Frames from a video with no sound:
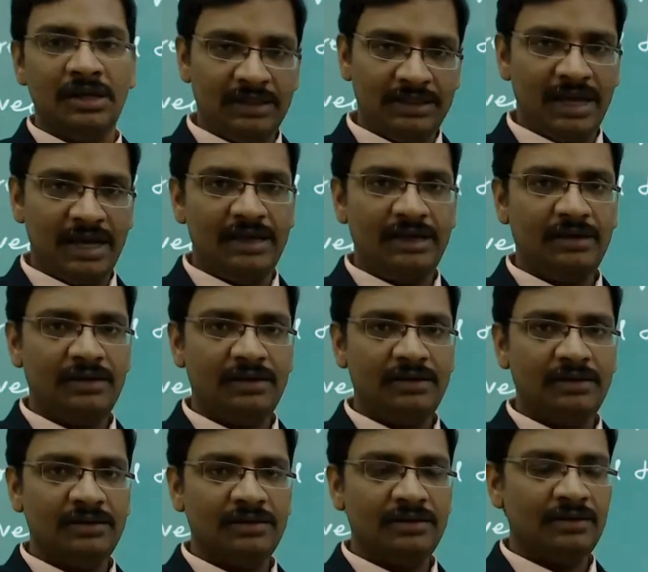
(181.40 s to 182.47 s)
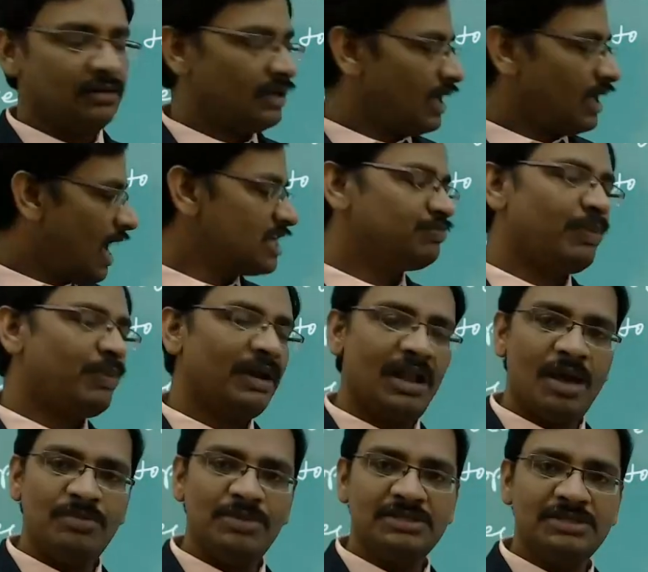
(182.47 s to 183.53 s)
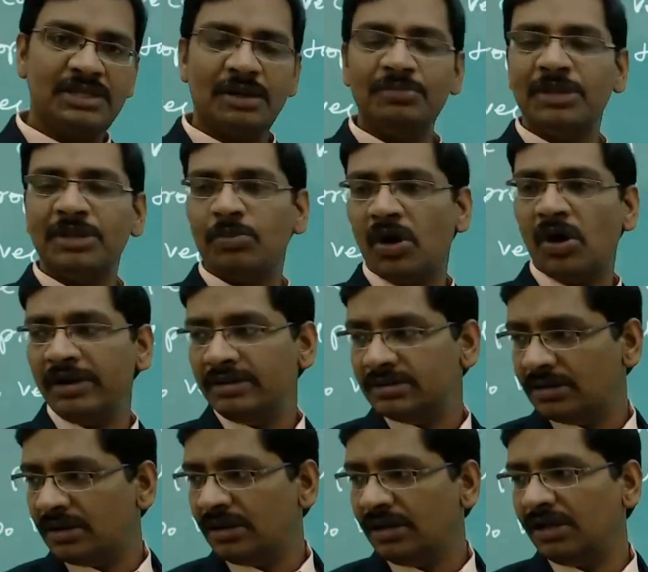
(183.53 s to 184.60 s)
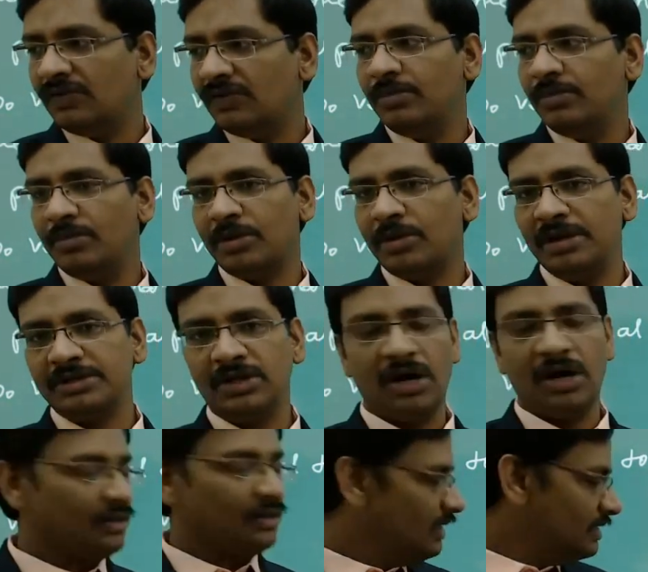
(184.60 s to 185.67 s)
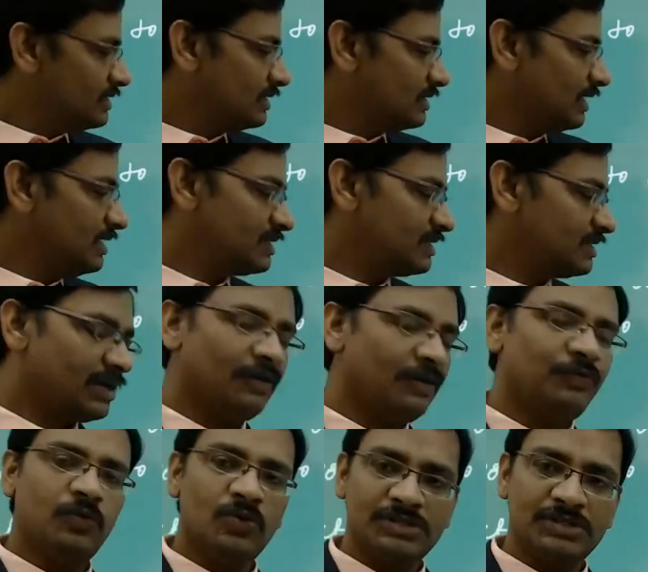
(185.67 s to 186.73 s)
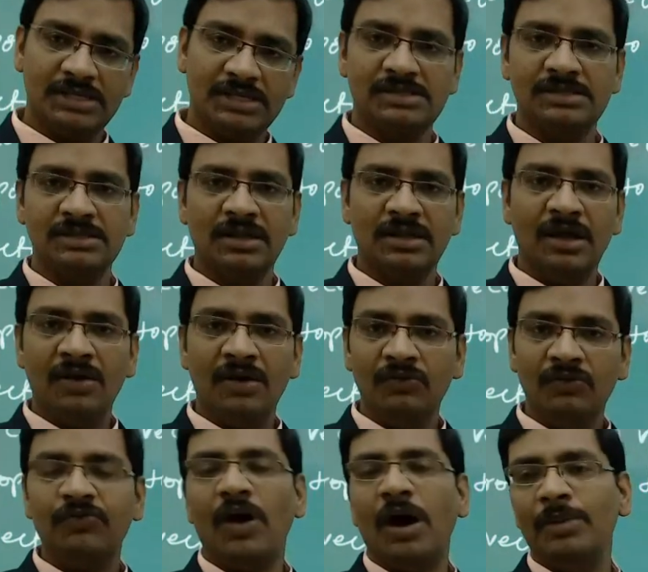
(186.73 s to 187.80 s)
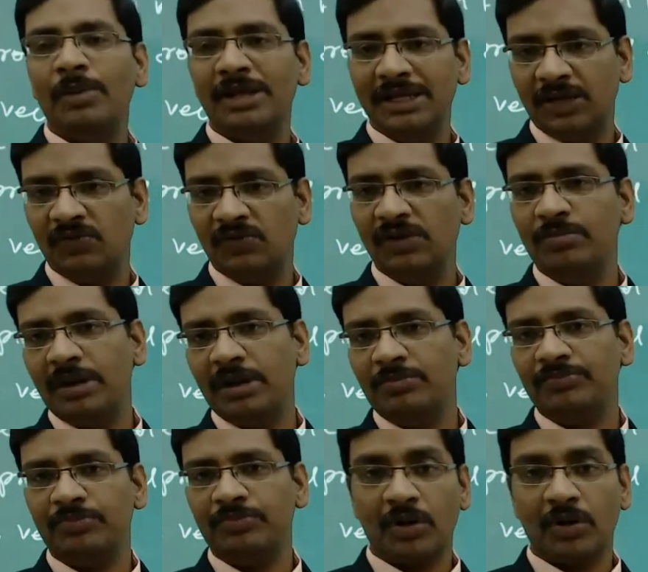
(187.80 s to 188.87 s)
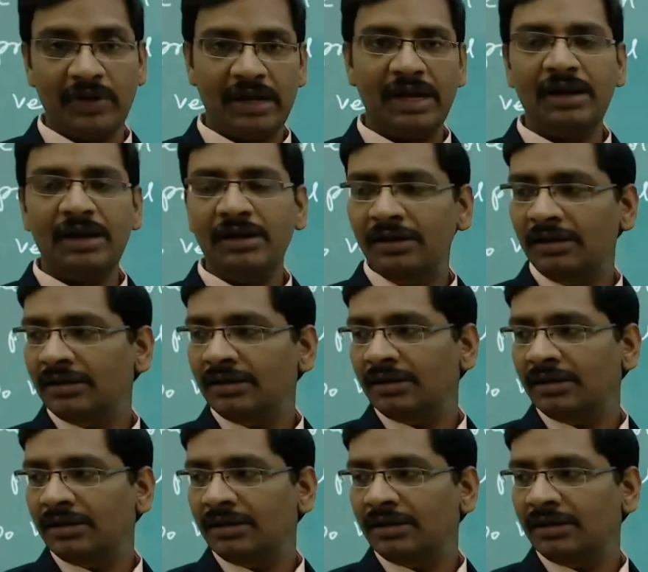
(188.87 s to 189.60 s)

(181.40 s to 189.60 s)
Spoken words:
then as per Lami's theorem, the body is under equilibrium condition, or these three set of forces will form an equilibrium, provided